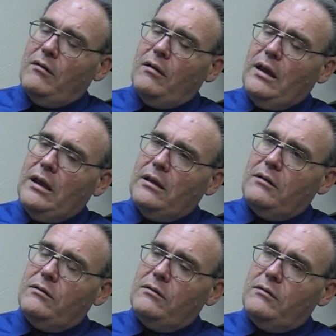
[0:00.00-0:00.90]

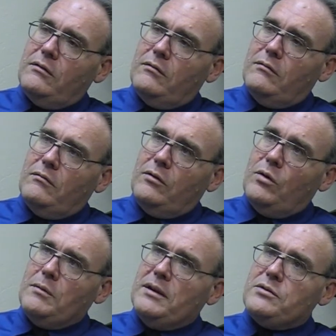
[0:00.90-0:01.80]
And you
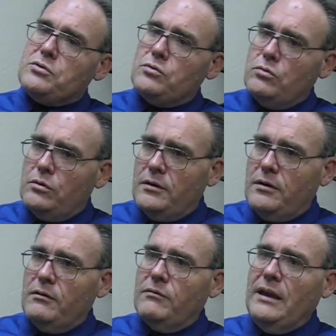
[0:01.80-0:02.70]
want to make
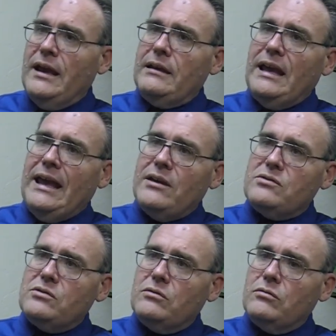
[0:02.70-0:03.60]
sure that
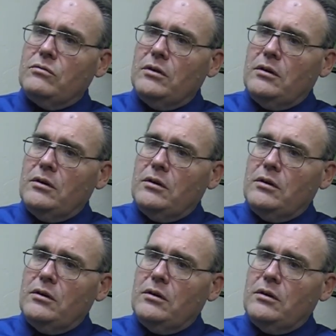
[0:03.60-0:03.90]
as you